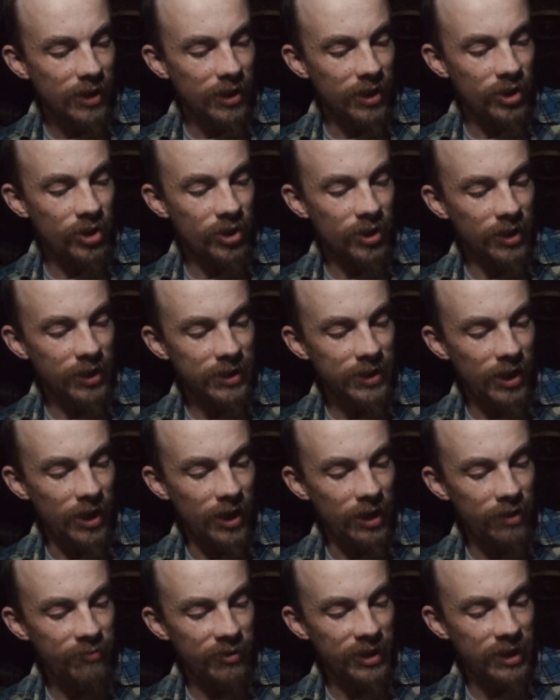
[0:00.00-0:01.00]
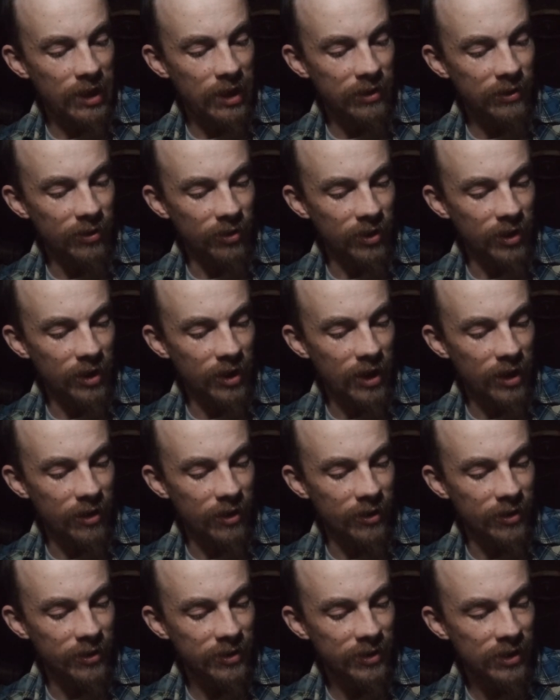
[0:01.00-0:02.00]
He shook his head without looking at
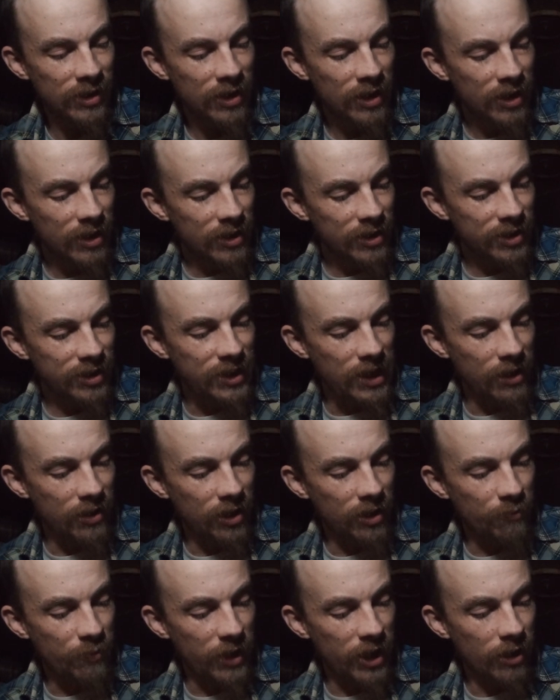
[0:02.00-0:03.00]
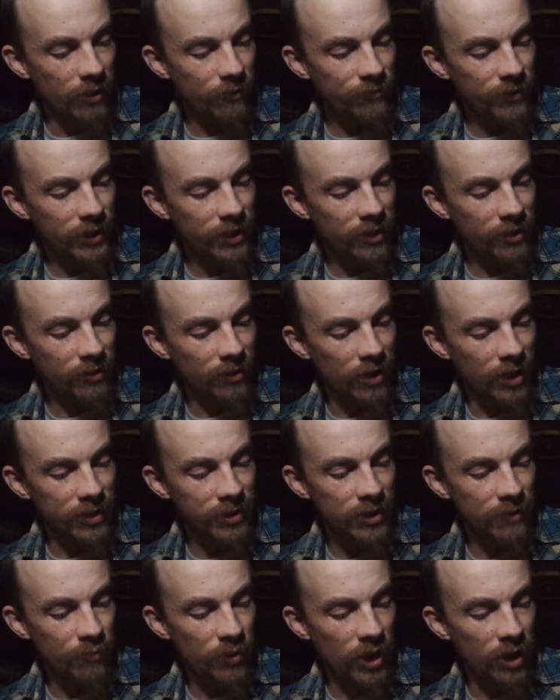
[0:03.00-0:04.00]
us, staring balefully
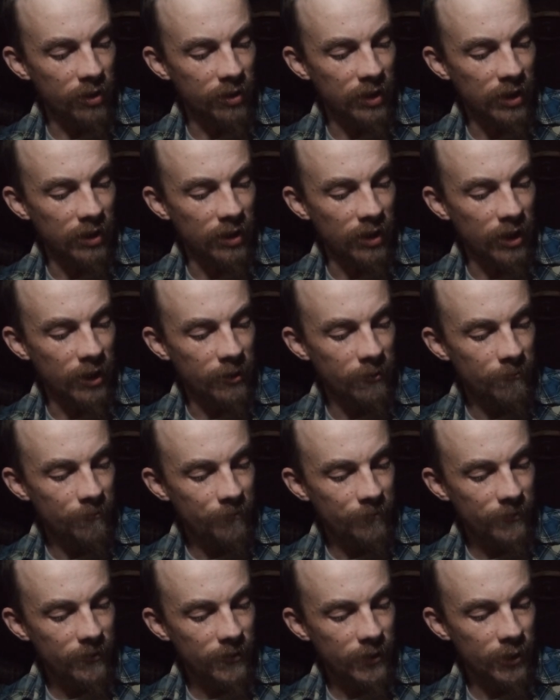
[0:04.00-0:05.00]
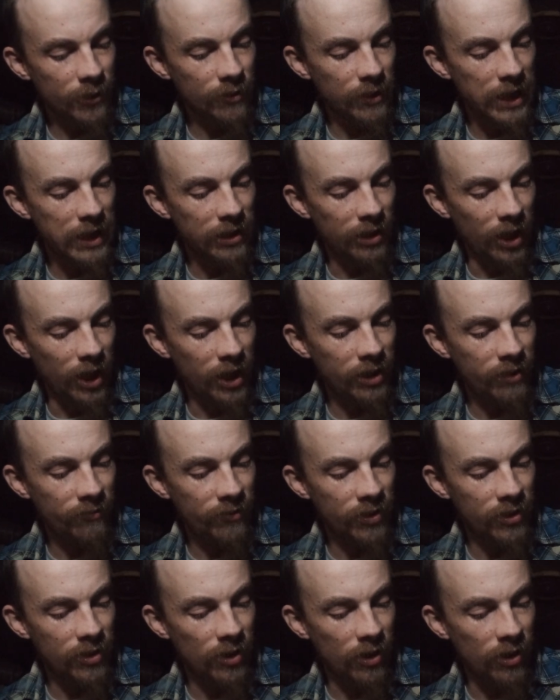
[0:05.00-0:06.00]
across the parking lot. The gray light of
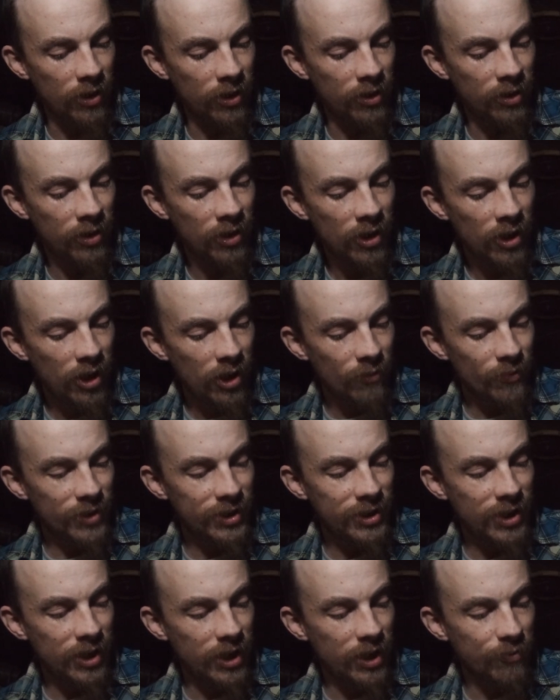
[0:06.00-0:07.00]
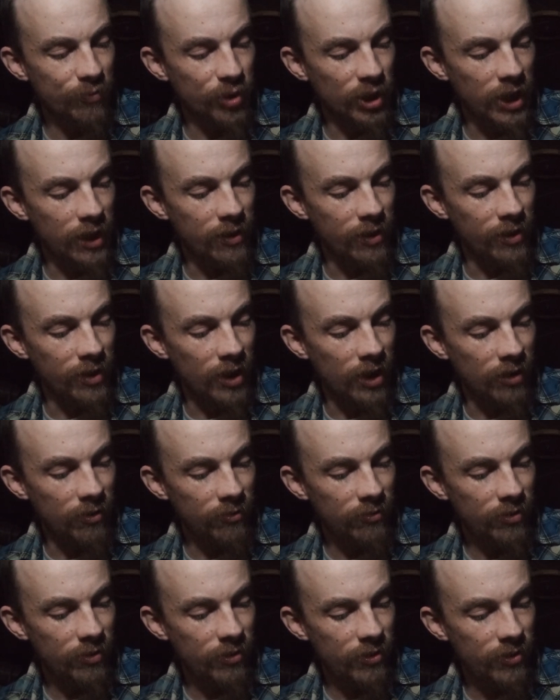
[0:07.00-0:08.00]
the dawn was getting brighter
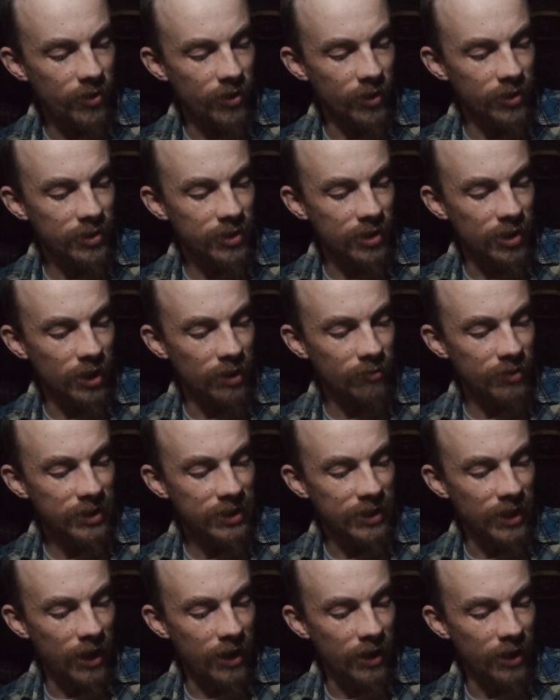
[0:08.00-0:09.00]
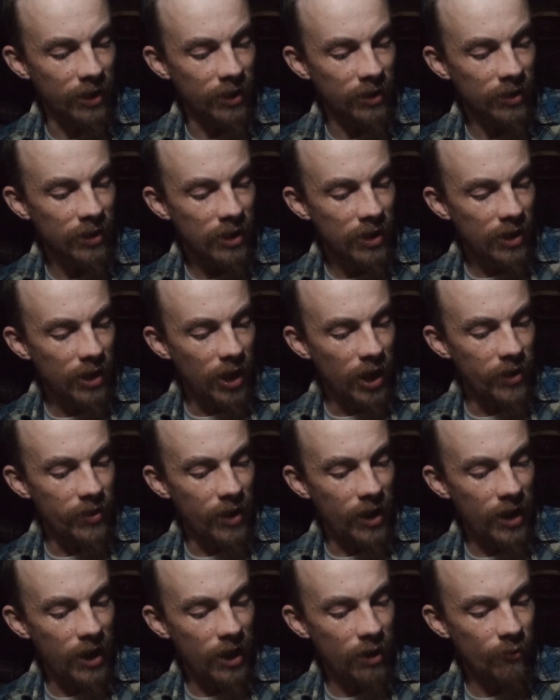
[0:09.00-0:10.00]
now. Thursday was dying, and
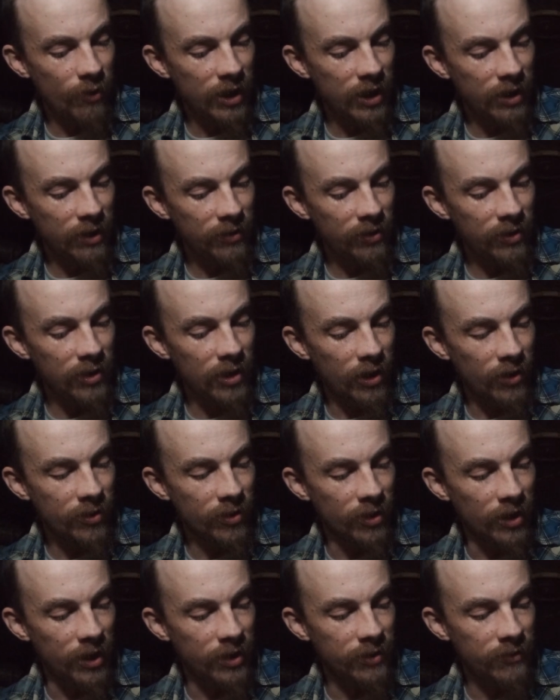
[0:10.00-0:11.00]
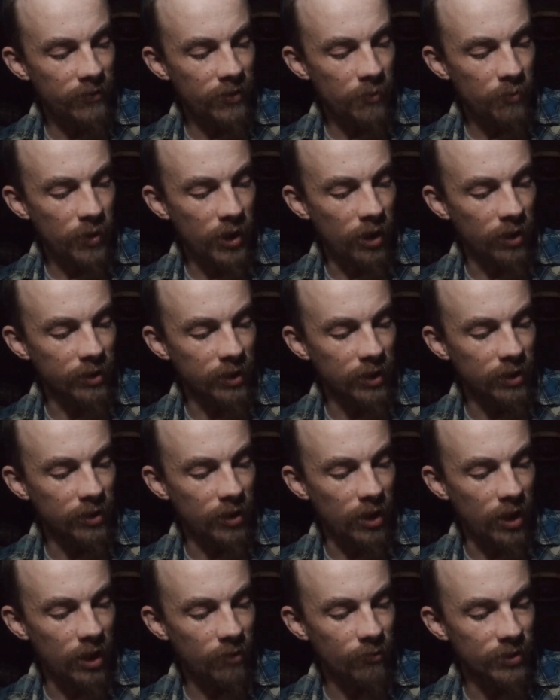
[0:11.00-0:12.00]
the highway at the other end of the parking
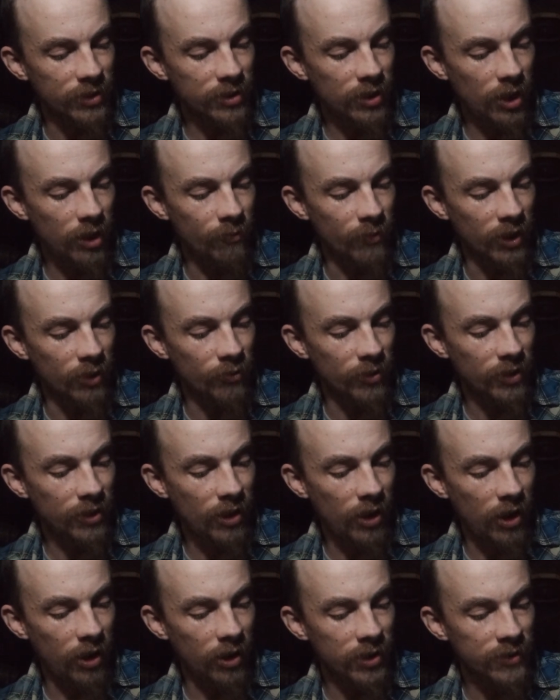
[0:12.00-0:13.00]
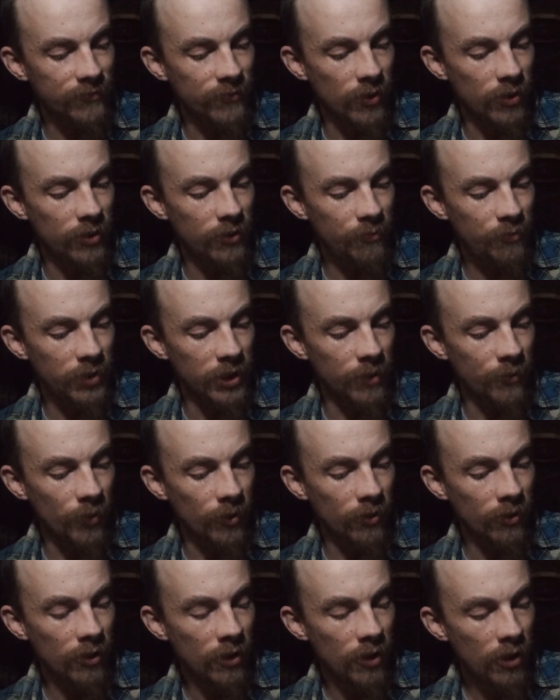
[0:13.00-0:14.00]
lot was humming with cars full of
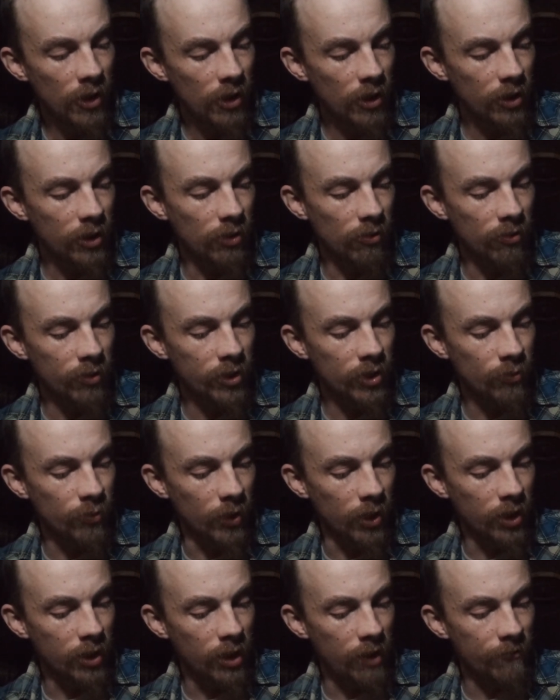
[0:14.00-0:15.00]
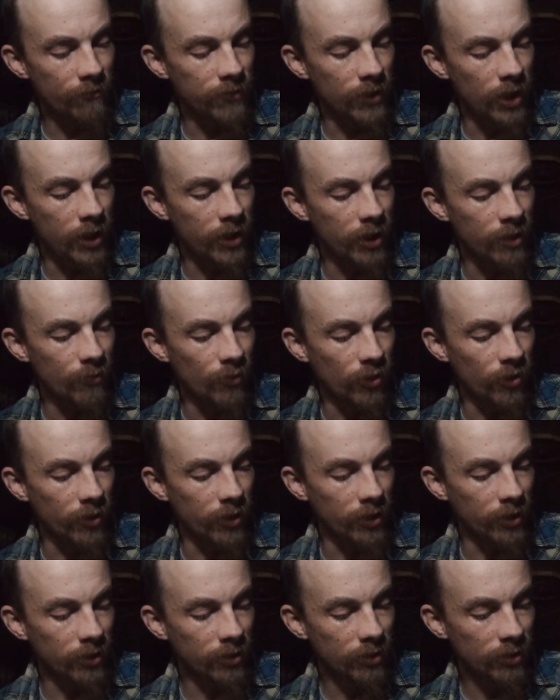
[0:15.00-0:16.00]
people going to work on Friday
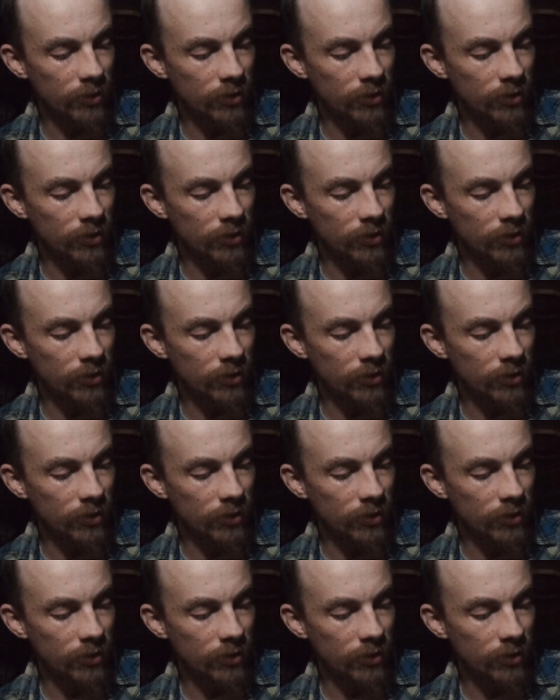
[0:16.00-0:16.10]
morning.